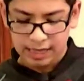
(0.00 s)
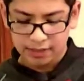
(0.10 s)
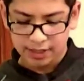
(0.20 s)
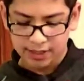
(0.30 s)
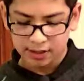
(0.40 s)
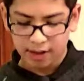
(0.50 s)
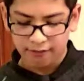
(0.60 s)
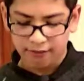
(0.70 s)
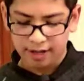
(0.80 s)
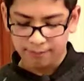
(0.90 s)
and they did
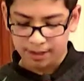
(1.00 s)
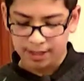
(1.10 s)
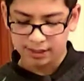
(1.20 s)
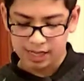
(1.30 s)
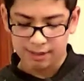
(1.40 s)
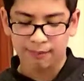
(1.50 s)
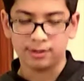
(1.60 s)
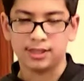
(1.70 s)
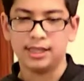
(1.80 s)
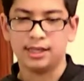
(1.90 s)
not fight because the Imam
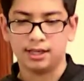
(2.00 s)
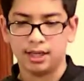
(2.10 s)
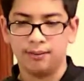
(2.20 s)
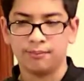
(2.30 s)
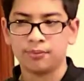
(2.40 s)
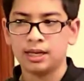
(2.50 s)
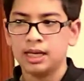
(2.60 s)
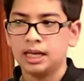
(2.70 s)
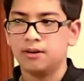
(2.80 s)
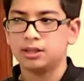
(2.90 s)
was leading them.
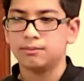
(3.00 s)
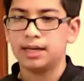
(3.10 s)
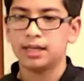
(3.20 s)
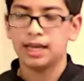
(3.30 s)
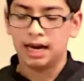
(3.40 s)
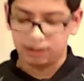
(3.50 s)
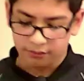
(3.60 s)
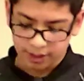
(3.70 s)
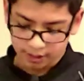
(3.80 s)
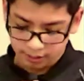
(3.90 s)
It was mainly out
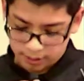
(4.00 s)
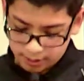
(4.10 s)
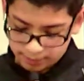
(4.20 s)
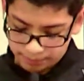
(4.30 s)
of guilt.